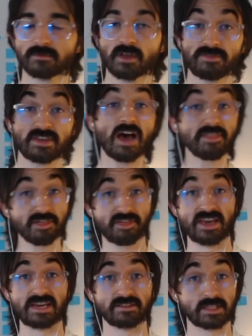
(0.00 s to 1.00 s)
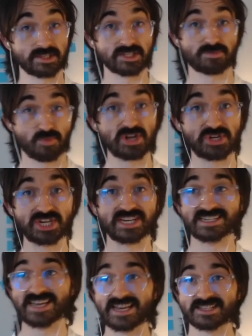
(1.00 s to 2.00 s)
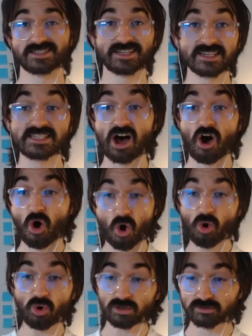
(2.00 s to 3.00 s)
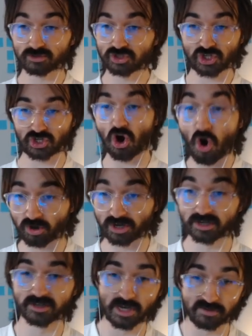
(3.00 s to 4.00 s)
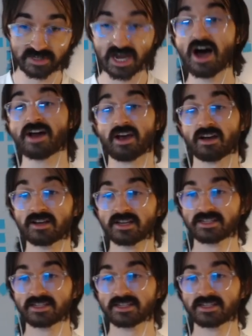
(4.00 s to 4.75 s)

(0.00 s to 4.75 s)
The other thing that this spreadsheet contains is a whole chunk of data